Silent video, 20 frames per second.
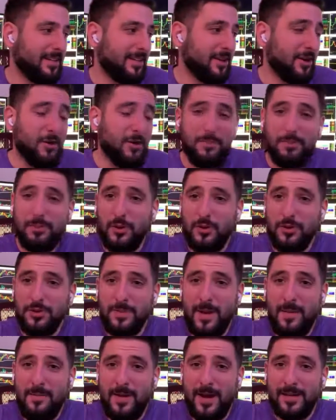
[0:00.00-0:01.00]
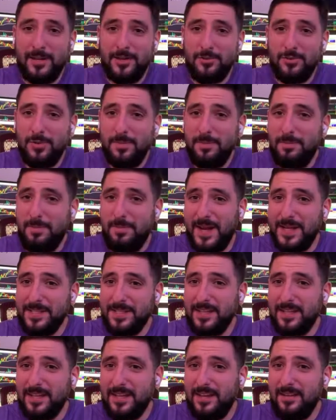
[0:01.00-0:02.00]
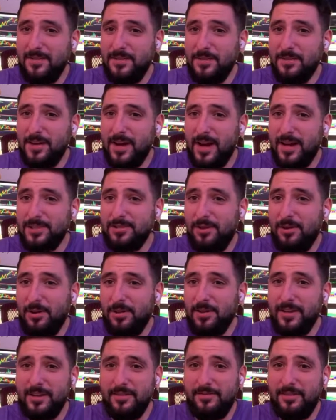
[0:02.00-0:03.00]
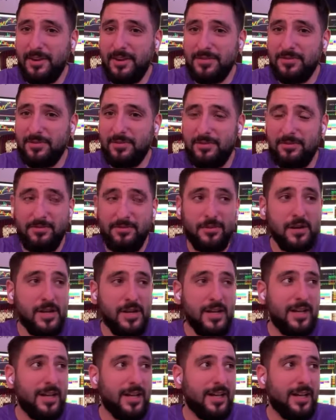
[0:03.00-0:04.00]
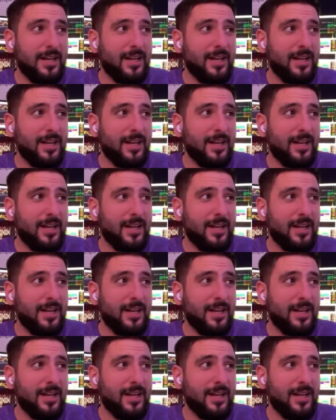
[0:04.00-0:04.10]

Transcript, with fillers: it all blows my mind because we're basically giving you guys all the advice for free